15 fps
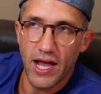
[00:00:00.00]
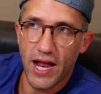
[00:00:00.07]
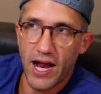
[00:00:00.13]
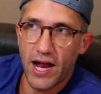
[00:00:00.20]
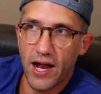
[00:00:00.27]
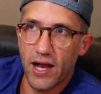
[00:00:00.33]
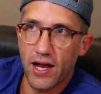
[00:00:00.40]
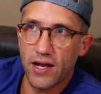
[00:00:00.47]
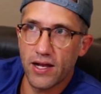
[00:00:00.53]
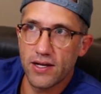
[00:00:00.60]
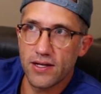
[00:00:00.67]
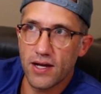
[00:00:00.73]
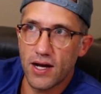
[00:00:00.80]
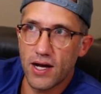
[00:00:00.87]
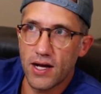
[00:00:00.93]
and
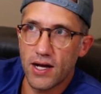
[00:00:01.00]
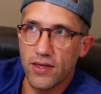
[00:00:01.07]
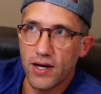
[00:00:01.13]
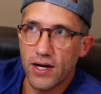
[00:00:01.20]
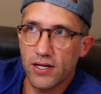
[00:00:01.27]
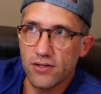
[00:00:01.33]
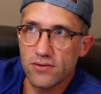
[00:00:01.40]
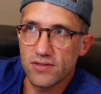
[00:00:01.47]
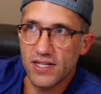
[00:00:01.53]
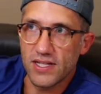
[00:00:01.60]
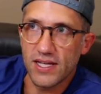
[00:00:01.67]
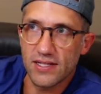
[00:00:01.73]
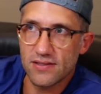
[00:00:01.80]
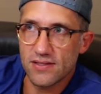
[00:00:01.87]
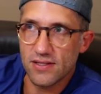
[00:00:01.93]
then I used
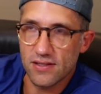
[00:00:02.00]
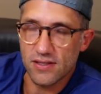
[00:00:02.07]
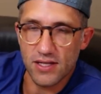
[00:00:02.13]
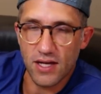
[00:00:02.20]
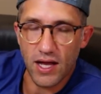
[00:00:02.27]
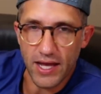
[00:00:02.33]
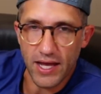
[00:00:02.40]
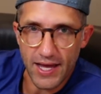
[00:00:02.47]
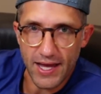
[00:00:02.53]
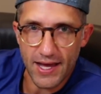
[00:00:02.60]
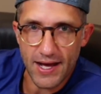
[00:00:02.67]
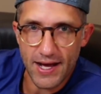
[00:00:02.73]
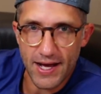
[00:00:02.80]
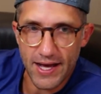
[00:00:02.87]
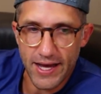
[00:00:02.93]

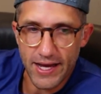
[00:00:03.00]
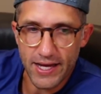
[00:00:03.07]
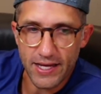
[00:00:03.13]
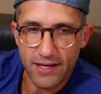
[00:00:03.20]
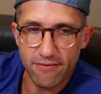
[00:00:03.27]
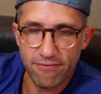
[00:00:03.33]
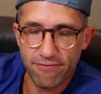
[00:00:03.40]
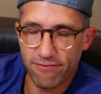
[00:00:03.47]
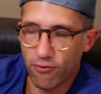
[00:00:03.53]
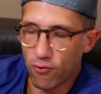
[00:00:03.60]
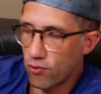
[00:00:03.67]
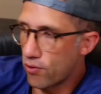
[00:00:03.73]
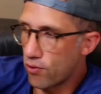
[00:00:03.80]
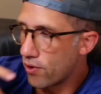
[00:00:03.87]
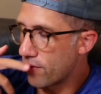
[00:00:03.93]
instantly.ai
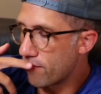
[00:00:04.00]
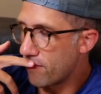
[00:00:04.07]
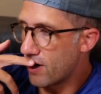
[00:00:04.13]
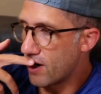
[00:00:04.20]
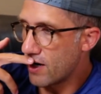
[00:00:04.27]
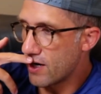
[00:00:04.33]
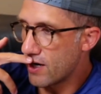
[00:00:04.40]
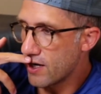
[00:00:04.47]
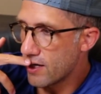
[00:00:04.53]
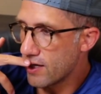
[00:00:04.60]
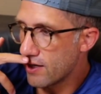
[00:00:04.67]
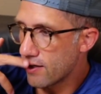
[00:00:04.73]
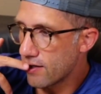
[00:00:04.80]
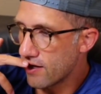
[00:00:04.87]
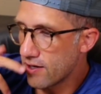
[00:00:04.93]
for
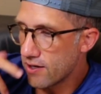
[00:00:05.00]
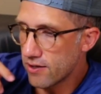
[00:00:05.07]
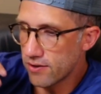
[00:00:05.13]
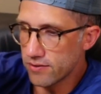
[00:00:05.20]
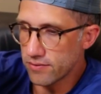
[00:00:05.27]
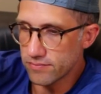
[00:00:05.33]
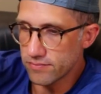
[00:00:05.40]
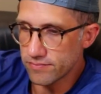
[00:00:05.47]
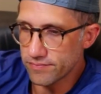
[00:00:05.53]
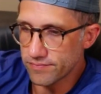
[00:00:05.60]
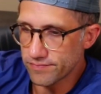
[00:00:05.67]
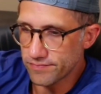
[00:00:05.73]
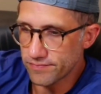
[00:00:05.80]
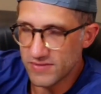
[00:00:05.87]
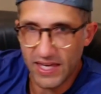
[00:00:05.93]
my
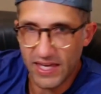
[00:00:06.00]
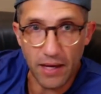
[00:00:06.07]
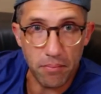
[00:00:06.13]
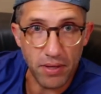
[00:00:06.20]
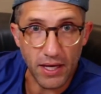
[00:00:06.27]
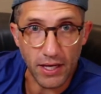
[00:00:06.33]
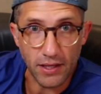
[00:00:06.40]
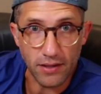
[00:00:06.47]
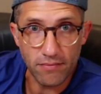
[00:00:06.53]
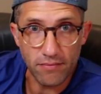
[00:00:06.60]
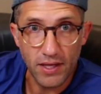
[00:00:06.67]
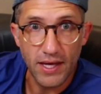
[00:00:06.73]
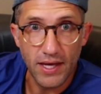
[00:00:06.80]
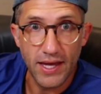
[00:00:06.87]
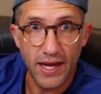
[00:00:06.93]
campaign,
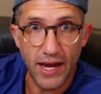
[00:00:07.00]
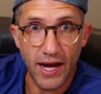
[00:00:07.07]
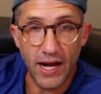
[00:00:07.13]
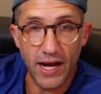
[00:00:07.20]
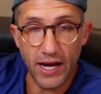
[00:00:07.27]
and I